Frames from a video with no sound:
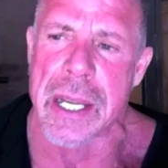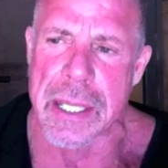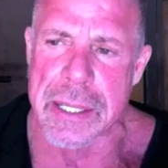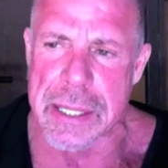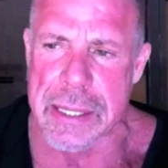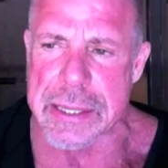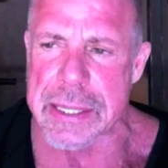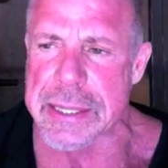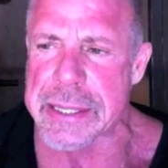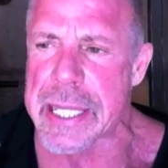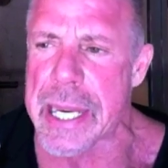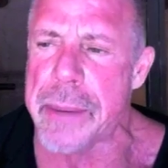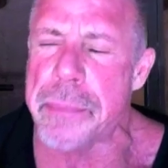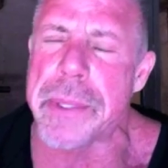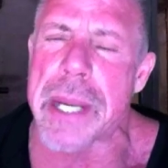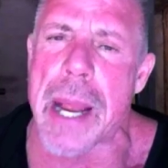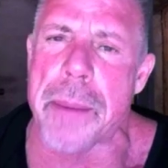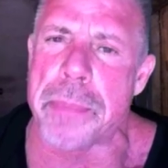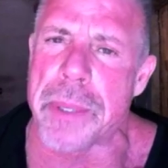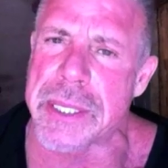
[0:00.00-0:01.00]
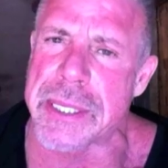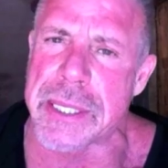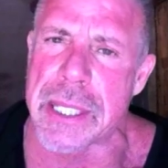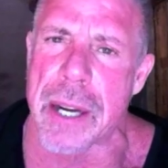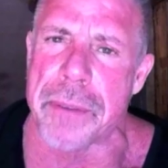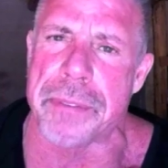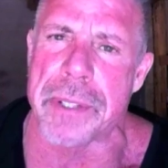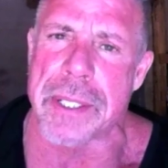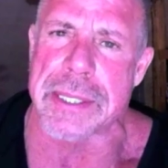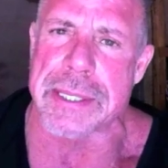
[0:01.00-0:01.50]
does the same type of
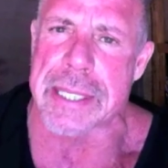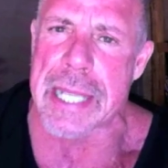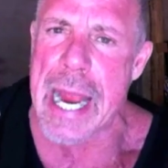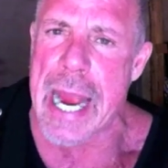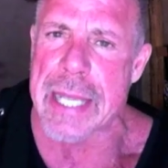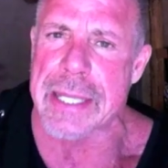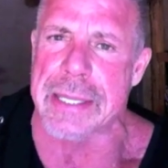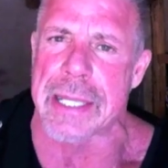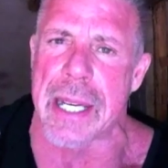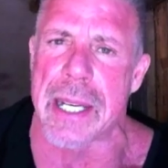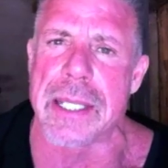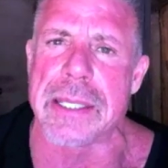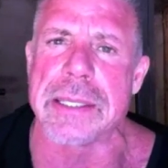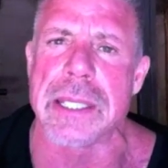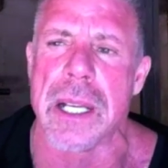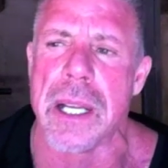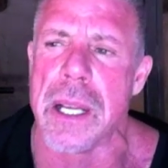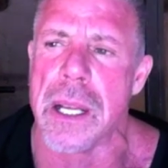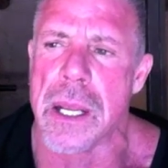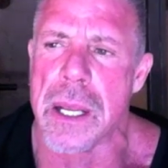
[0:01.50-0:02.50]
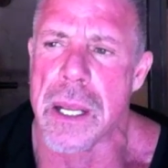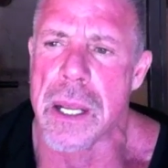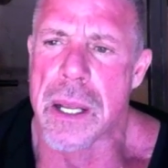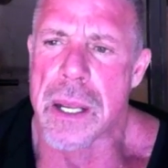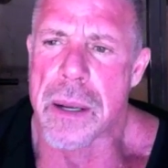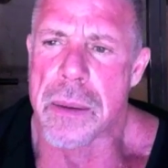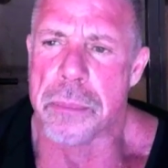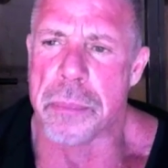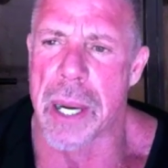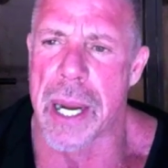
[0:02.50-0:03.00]
stuff as Zach does.
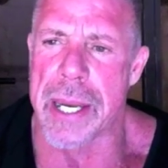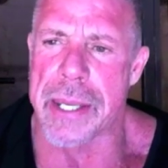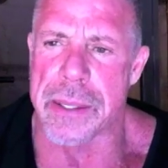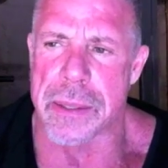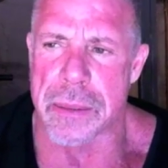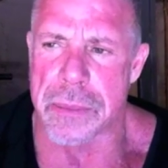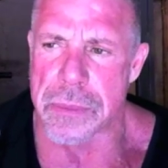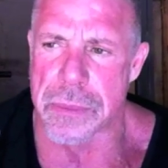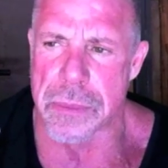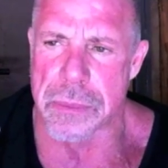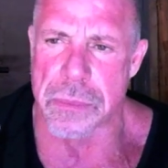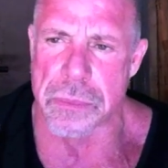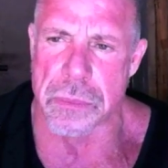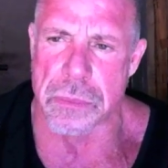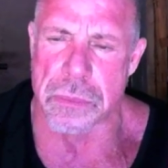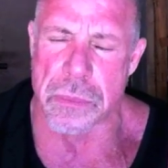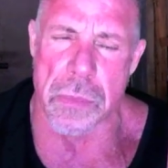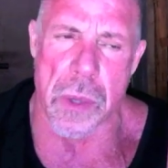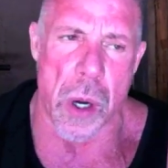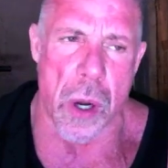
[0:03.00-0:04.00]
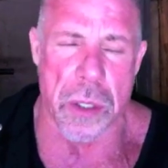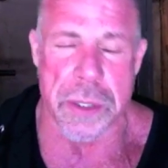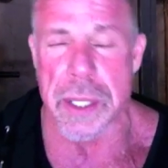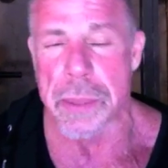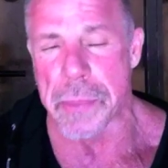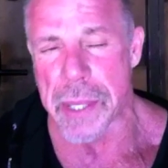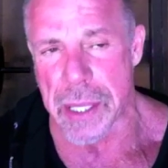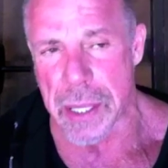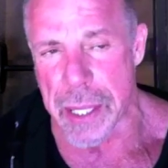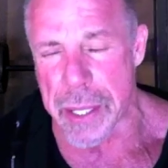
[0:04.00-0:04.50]
But
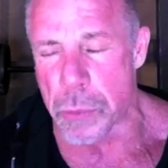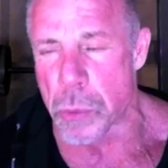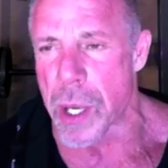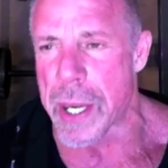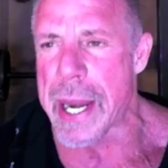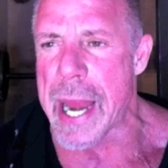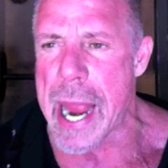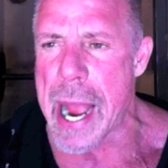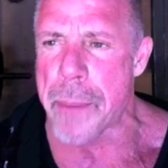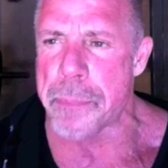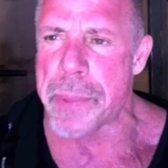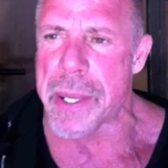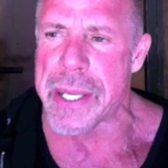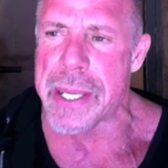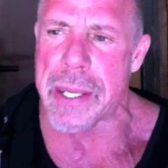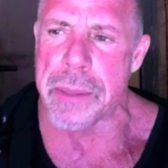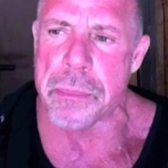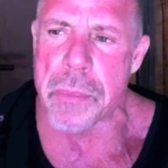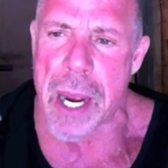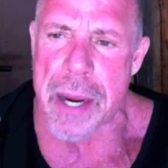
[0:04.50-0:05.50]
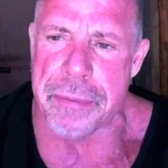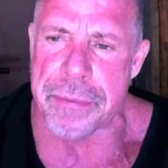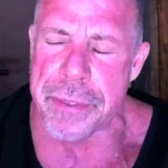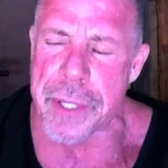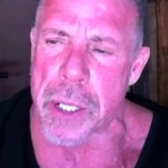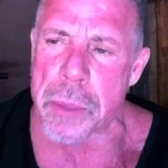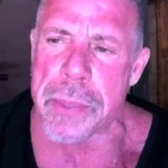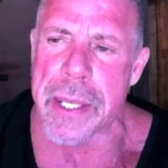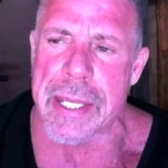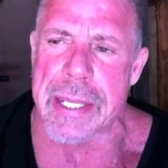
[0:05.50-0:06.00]
ultimately what happened in my
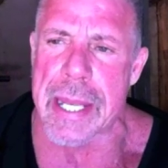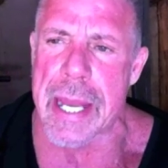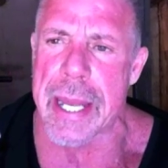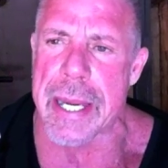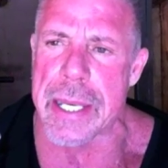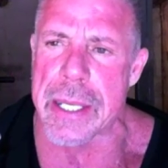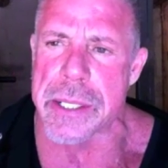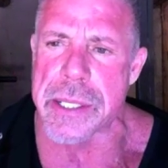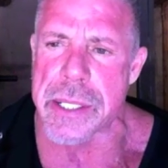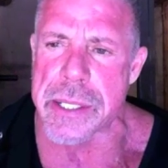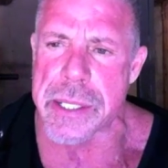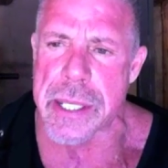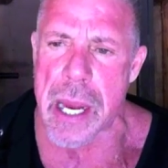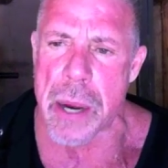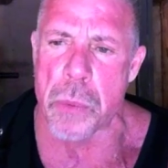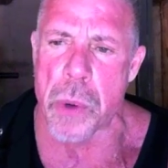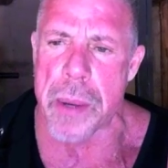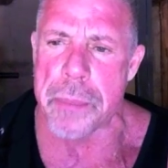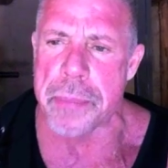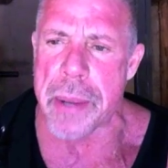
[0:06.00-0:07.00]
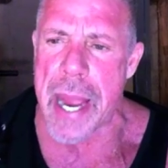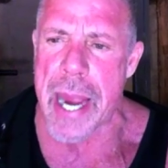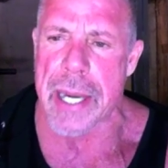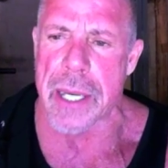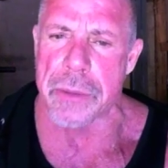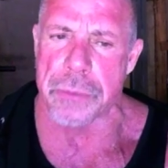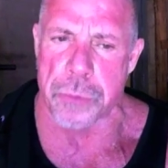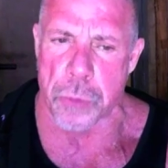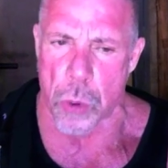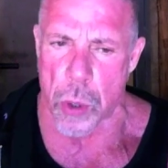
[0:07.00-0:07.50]
filming, that is I went back
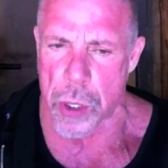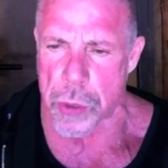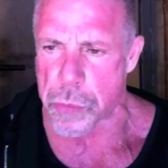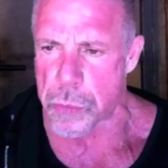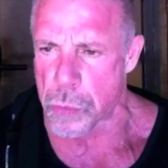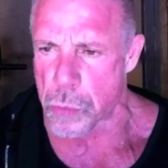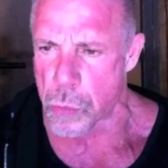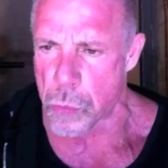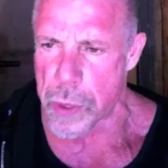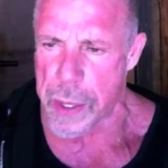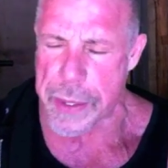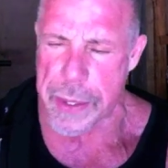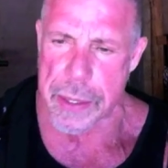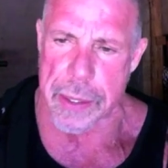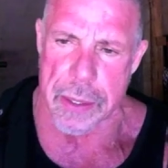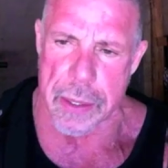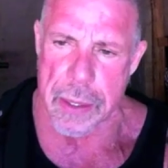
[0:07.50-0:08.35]
and forth with